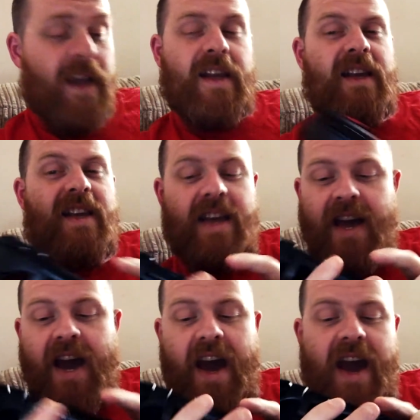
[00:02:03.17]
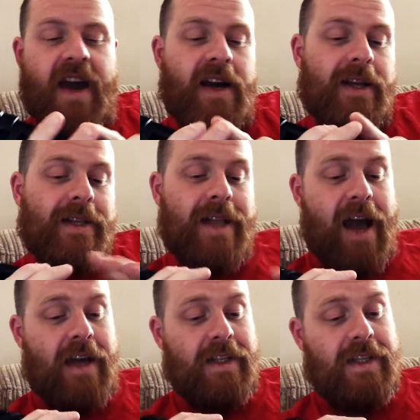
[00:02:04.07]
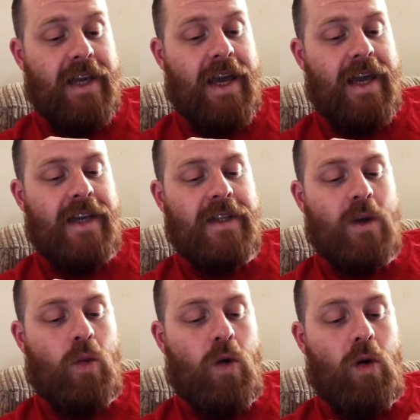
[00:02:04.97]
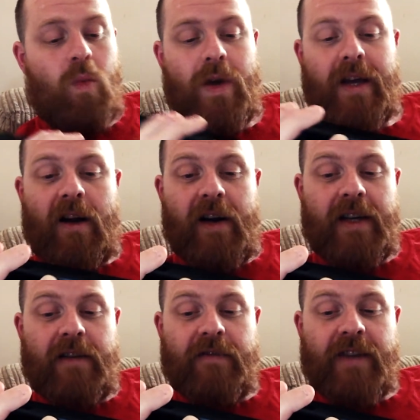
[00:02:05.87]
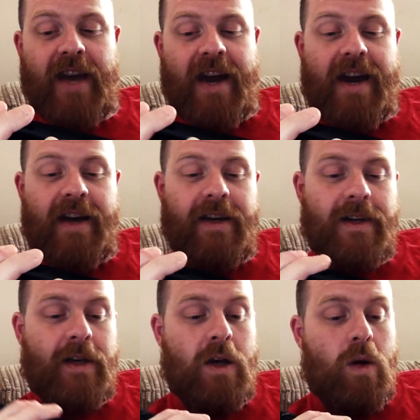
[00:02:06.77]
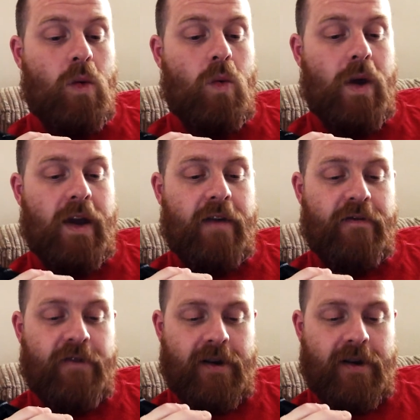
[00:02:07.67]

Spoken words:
Yeah, that is what we kind of get with